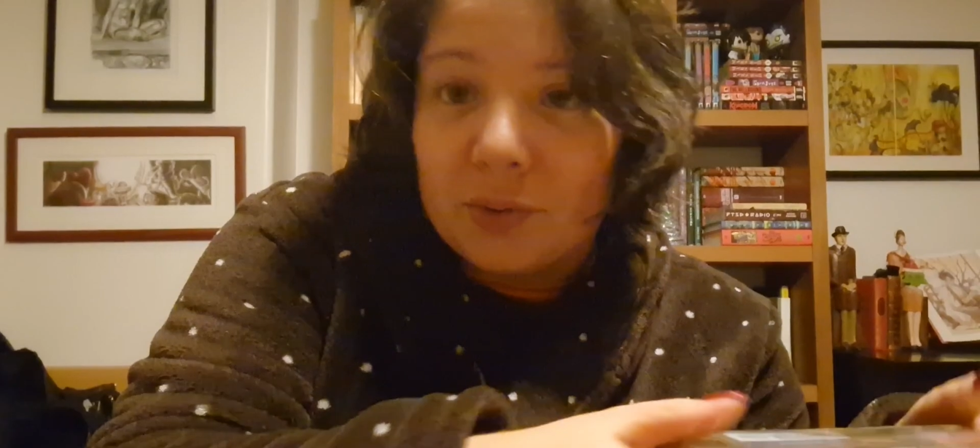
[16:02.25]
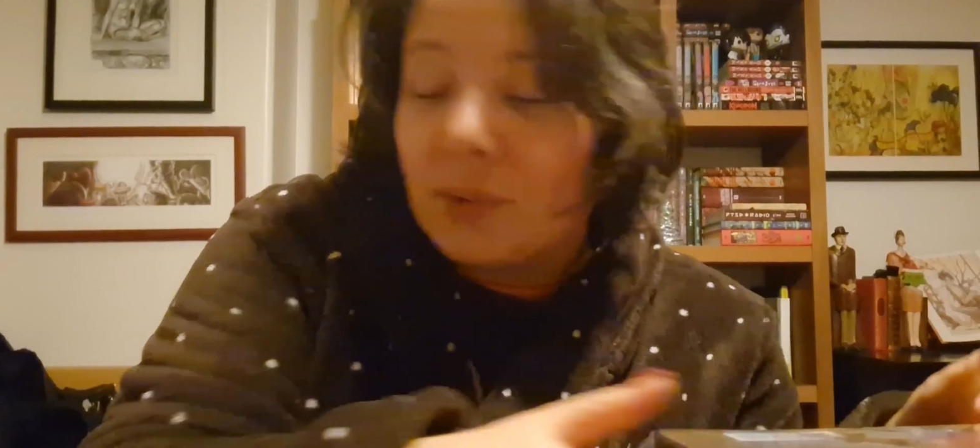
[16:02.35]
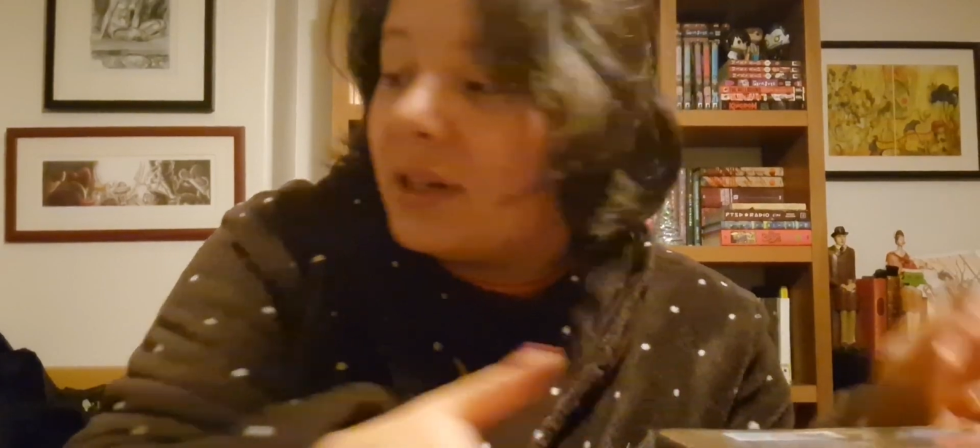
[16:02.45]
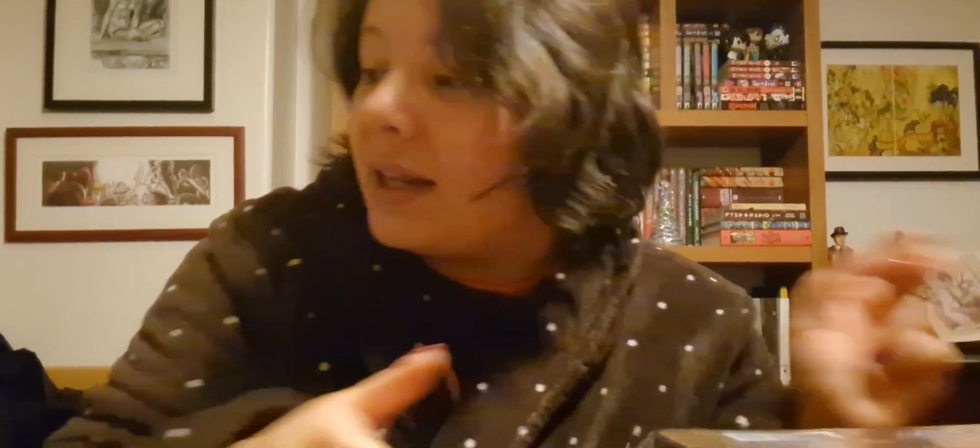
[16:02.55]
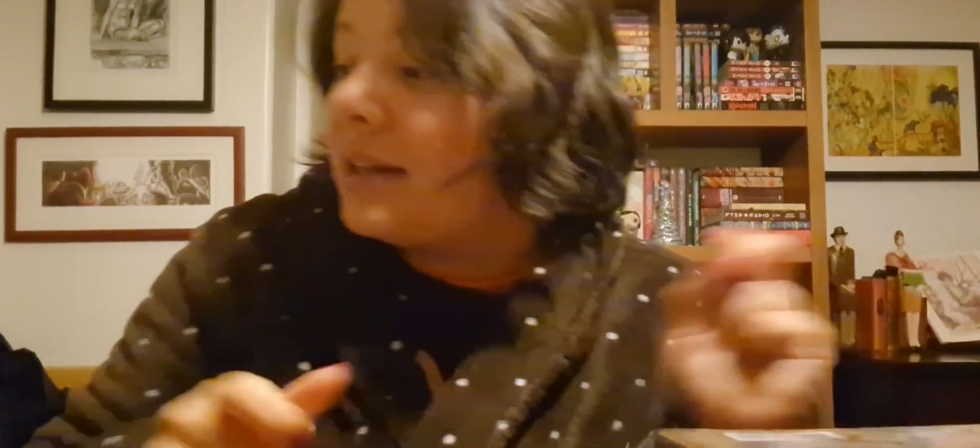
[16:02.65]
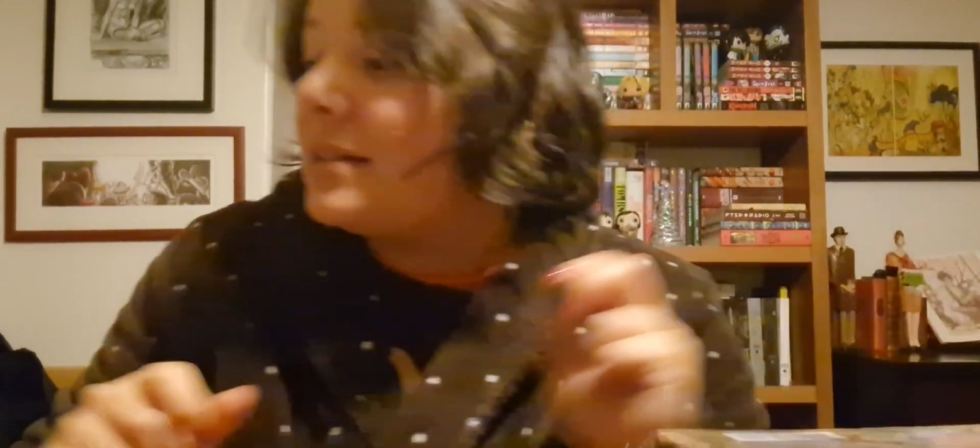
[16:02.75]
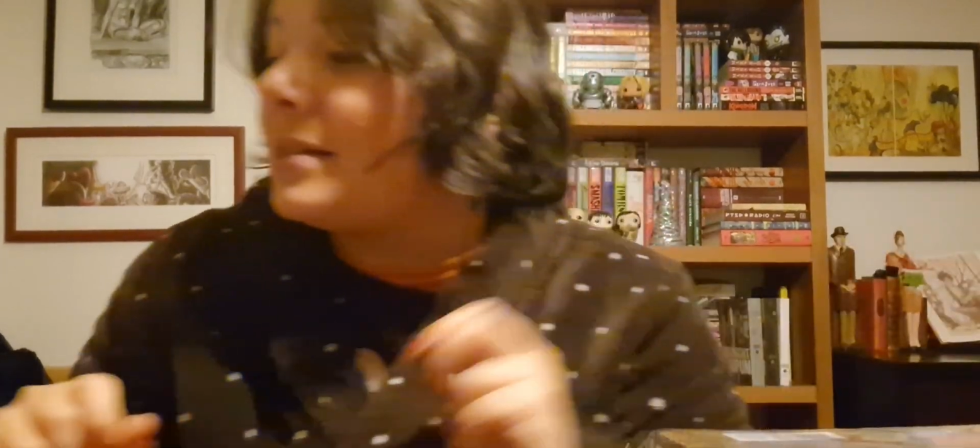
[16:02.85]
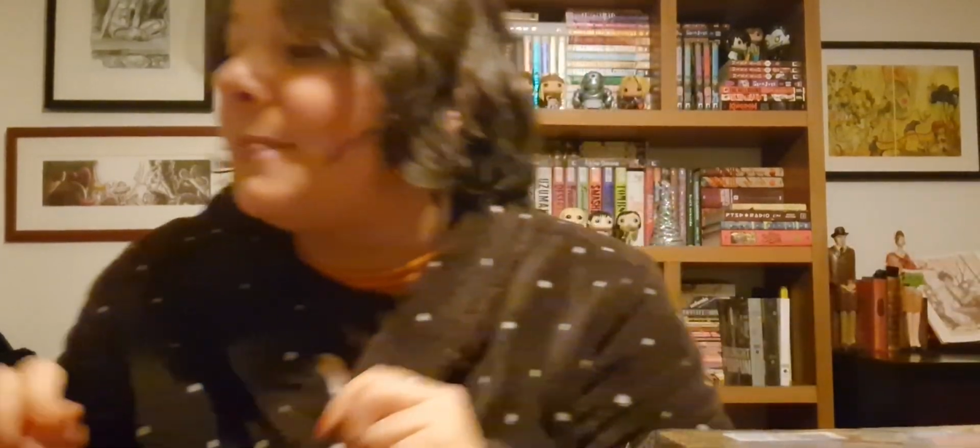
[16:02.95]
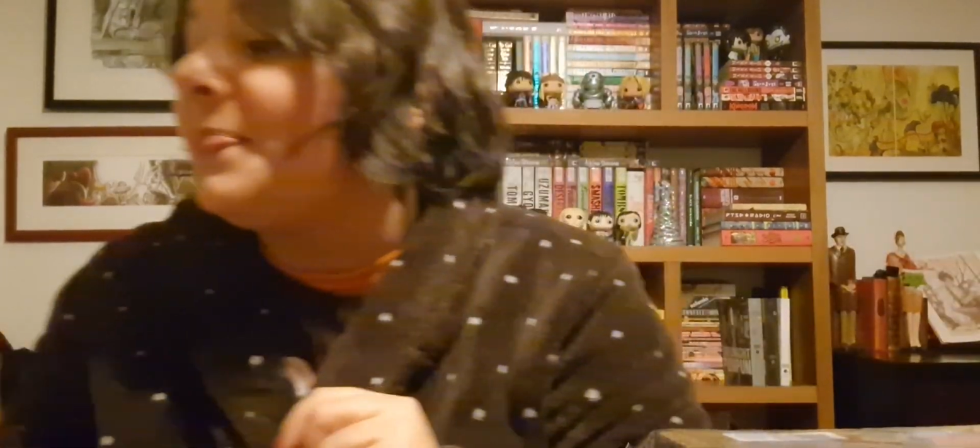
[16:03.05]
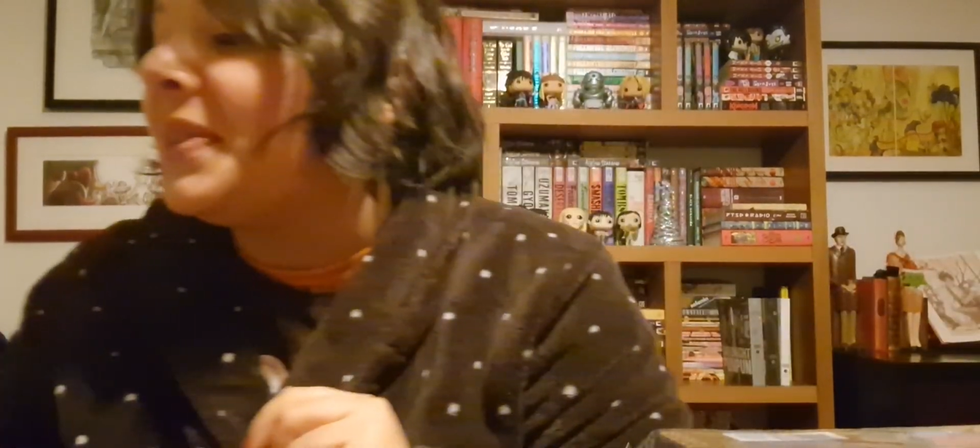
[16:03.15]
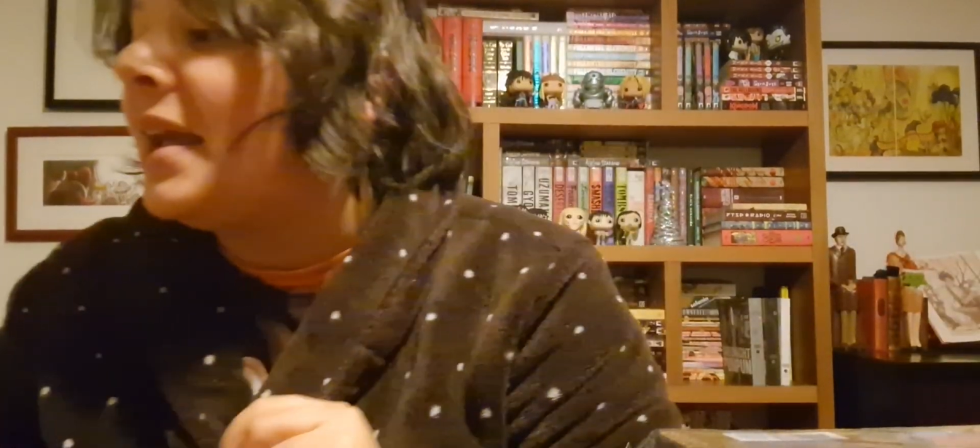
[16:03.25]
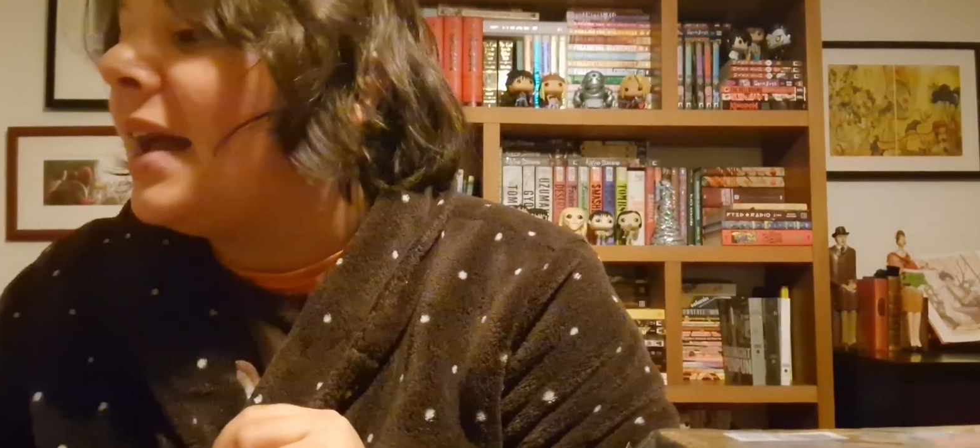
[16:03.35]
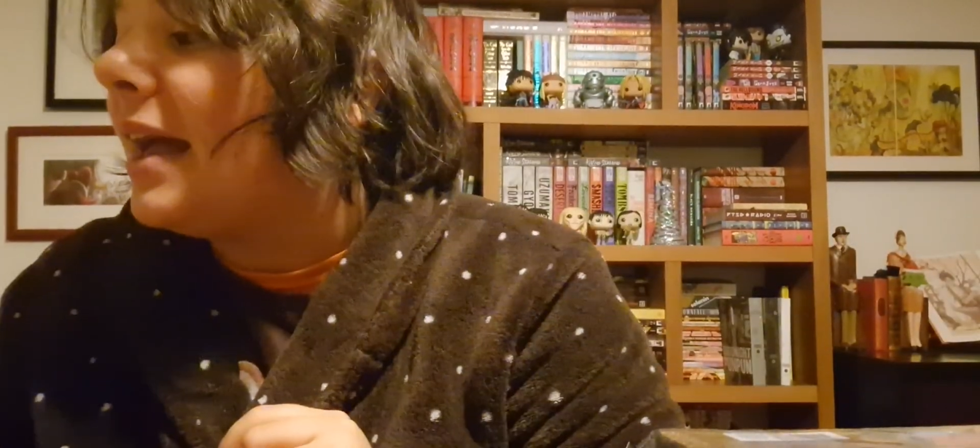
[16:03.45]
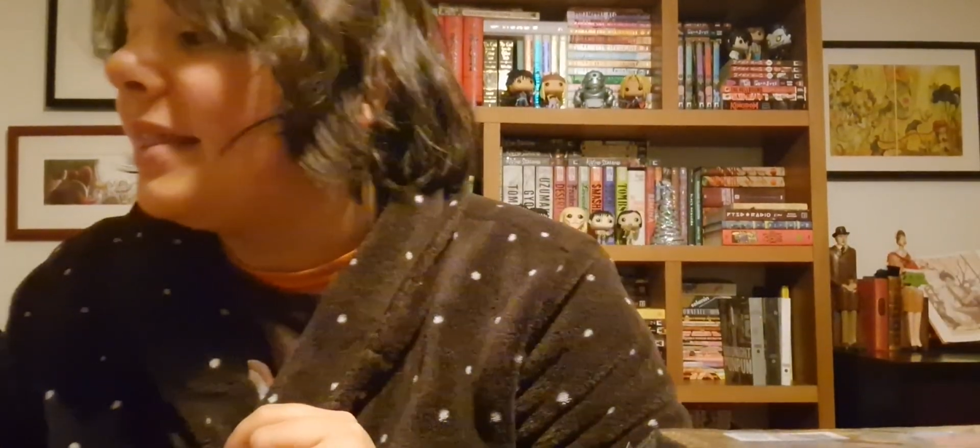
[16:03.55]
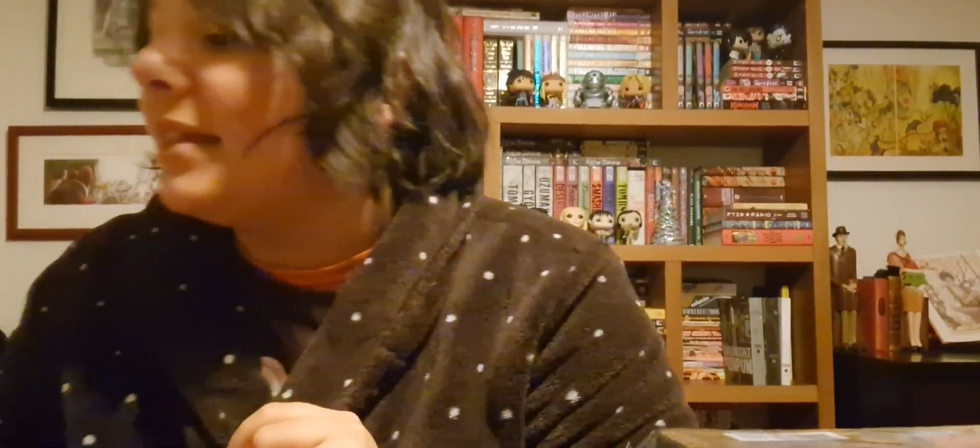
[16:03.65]
to read it.
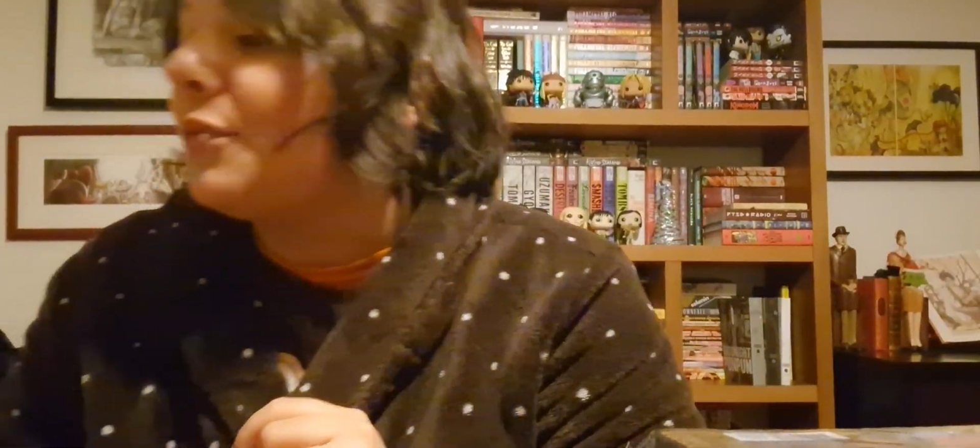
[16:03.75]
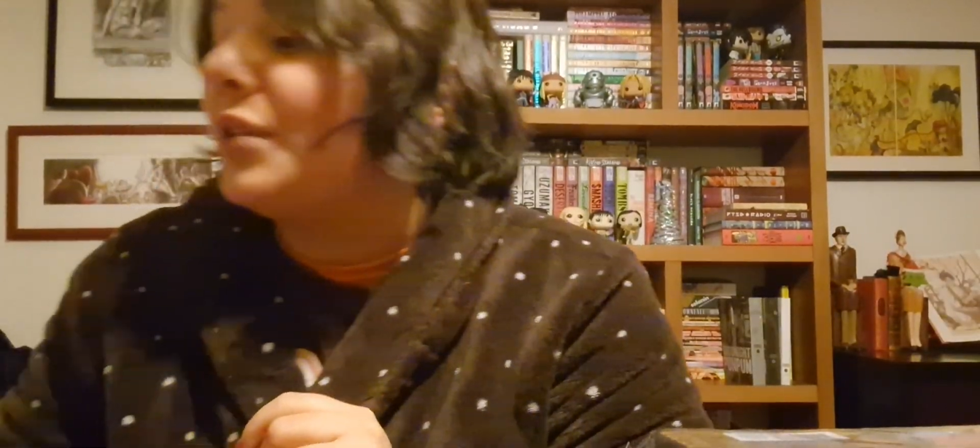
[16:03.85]
And then